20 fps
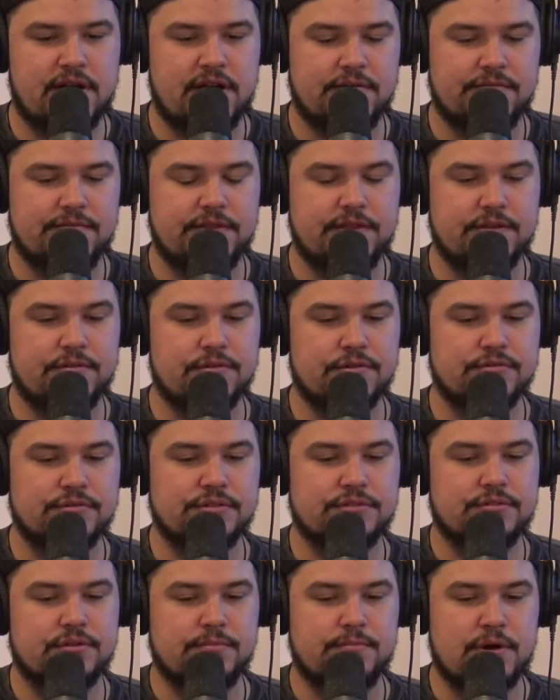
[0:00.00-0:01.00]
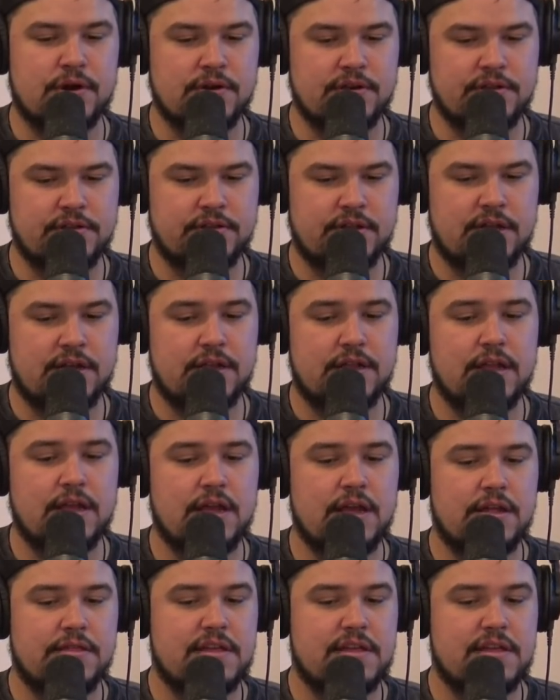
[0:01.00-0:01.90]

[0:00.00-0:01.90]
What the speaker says: off in the grocery store parking lot,